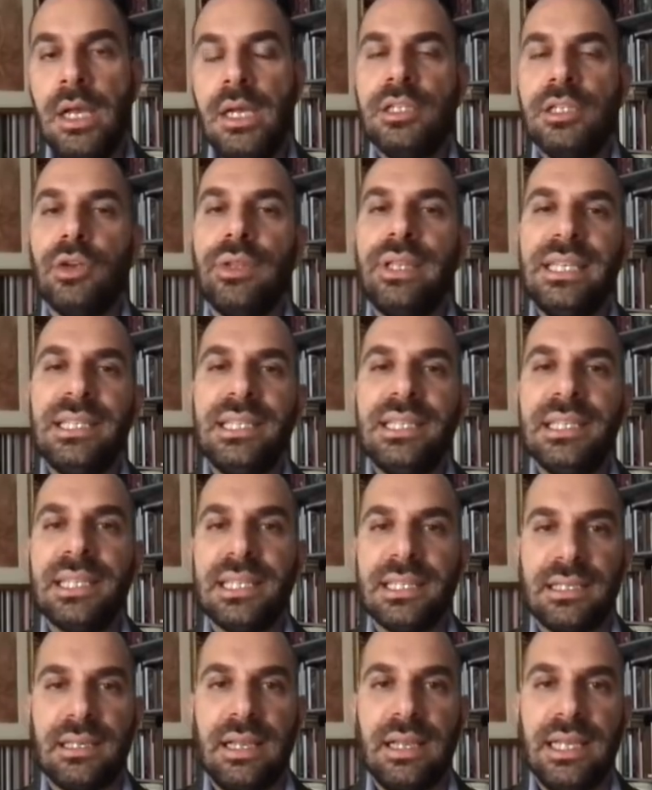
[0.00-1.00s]
So this
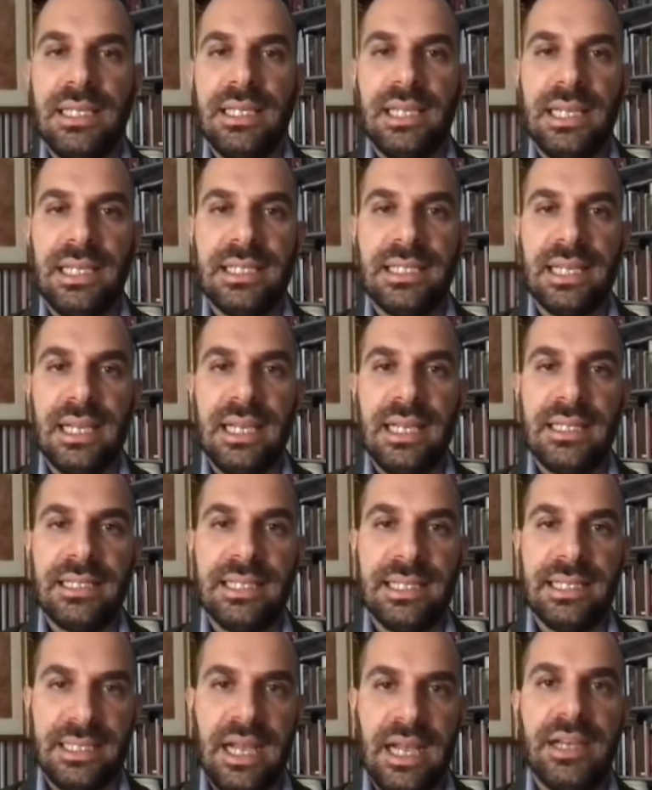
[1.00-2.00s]
is
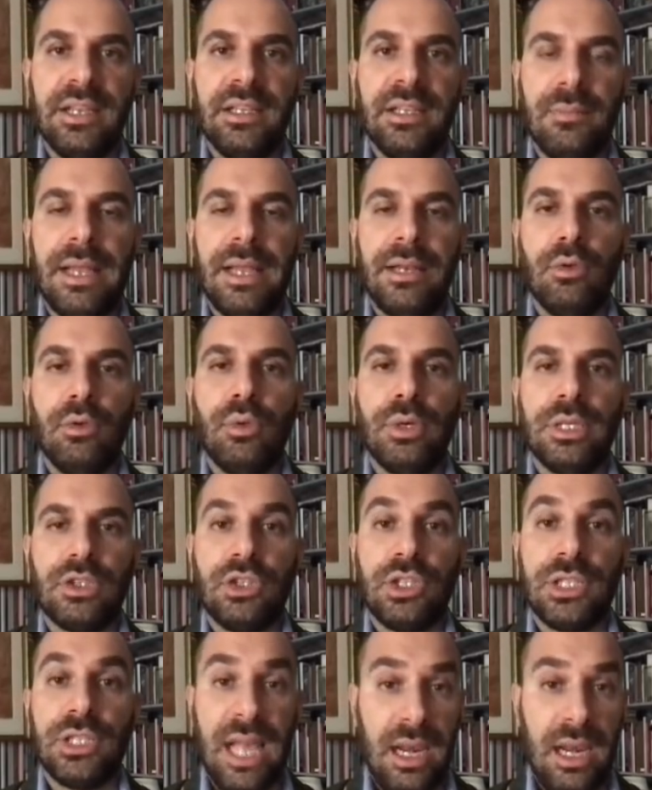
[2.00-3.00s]
the side of the medal
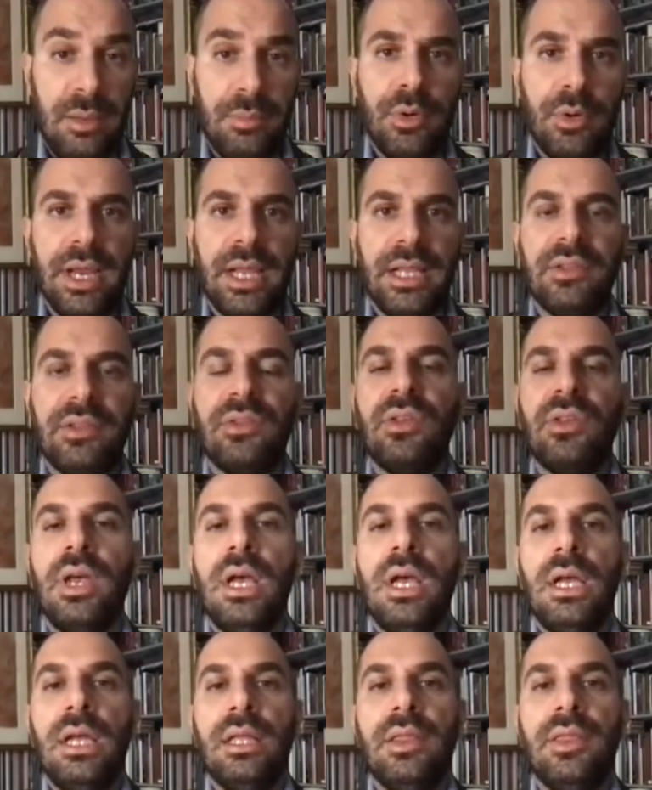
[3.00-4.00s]
which celebrates
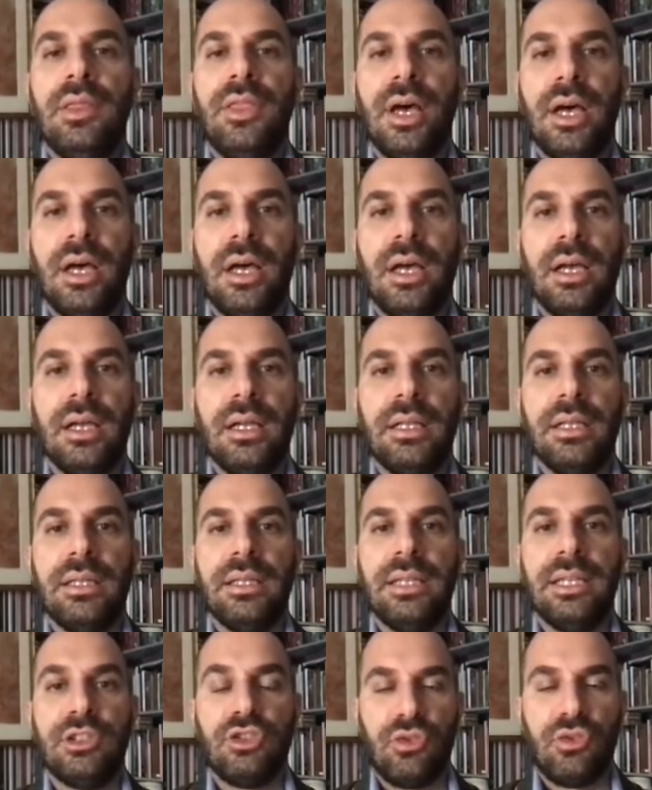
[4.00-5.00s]
the
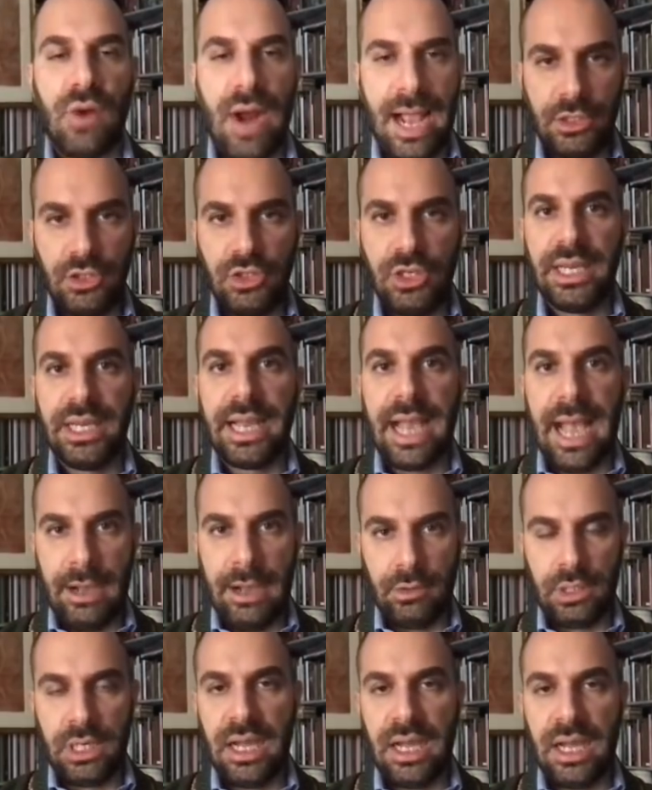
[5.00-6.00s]
tragic
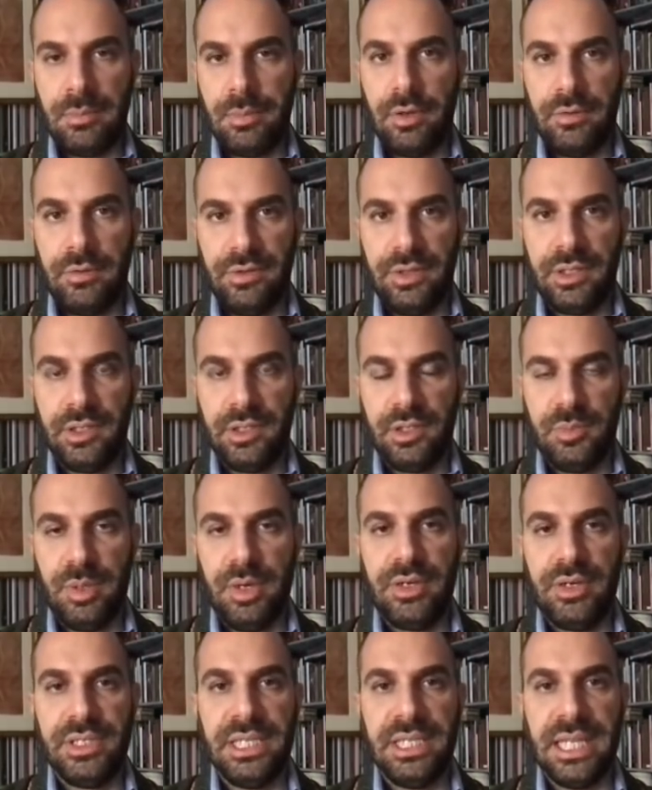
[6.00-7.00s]
outcome of the
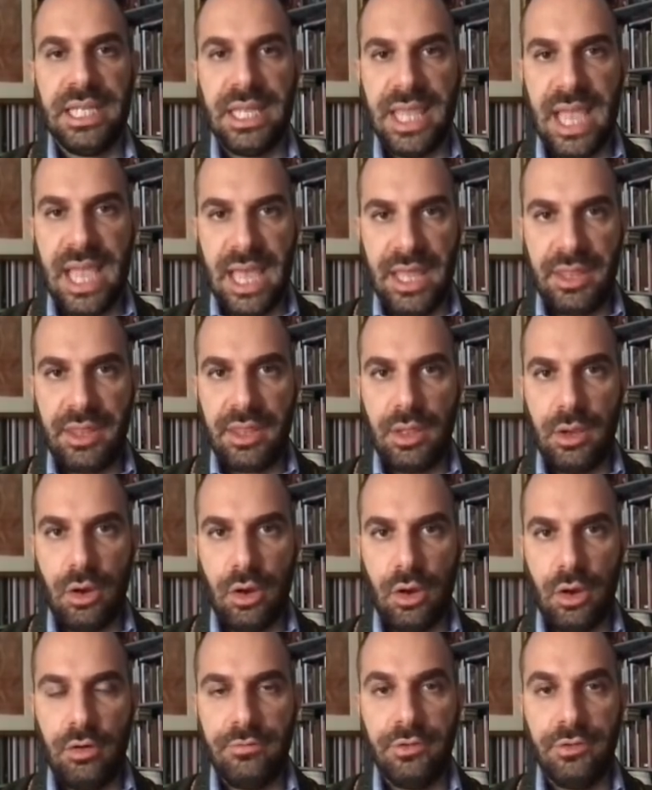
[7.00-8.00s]
conspiracy, the death
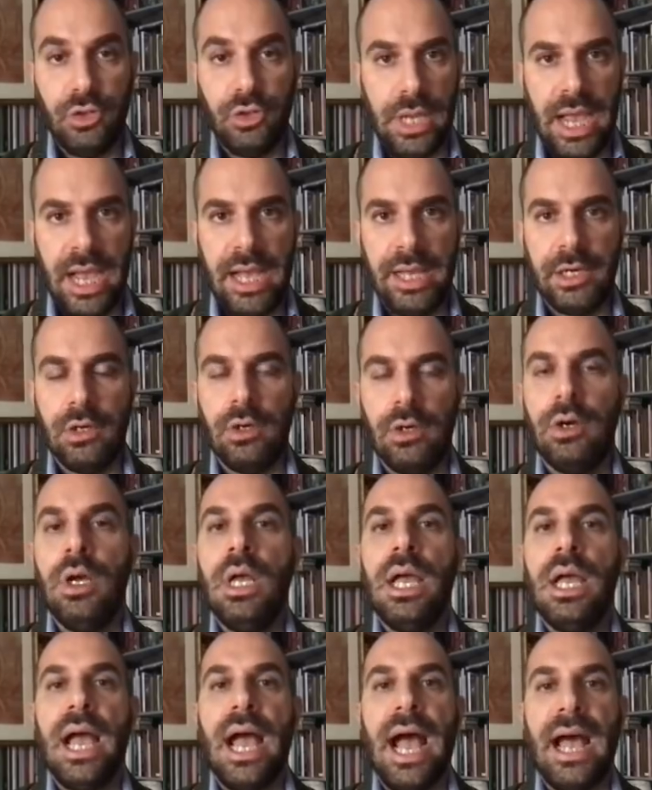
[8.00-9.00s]
of Giuliano,
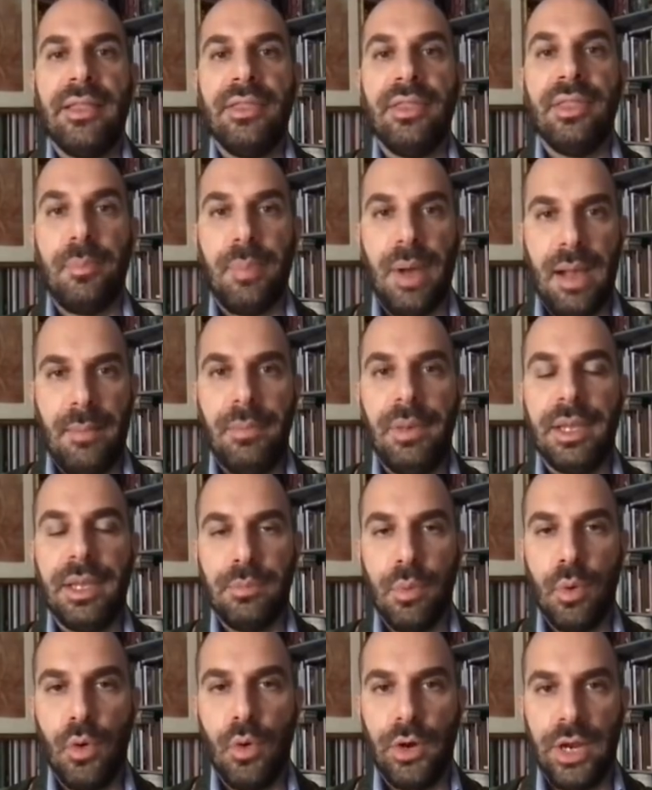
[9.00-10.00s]
and the
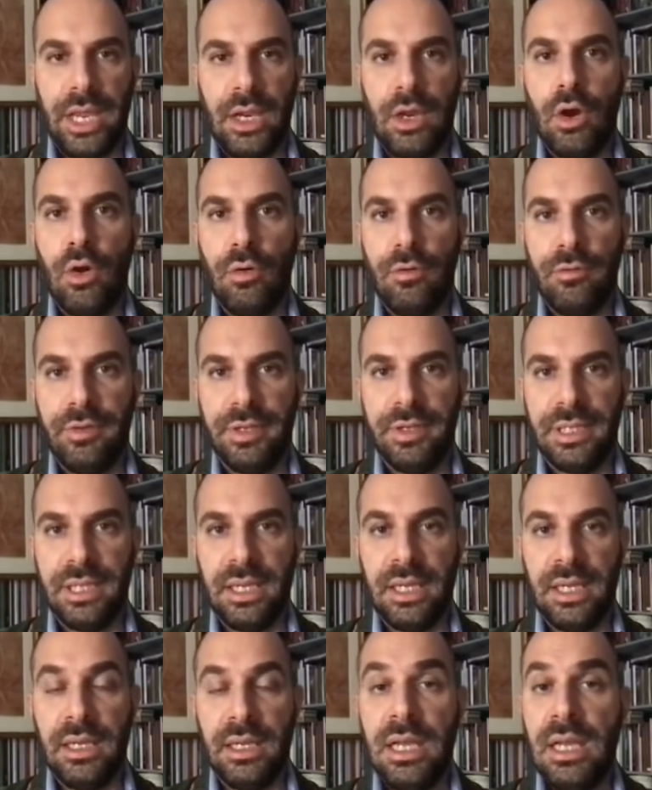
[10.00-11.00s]
public mourning over
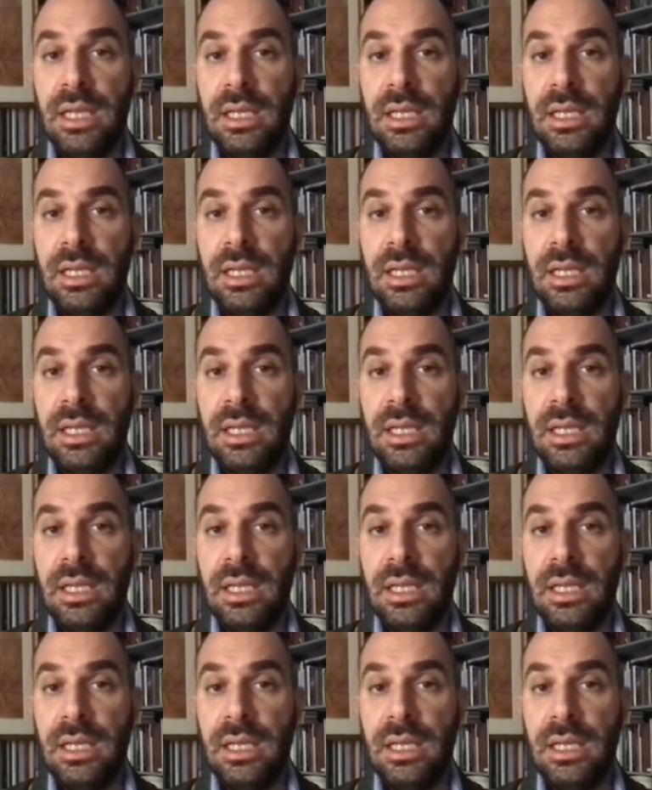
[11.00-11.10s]
the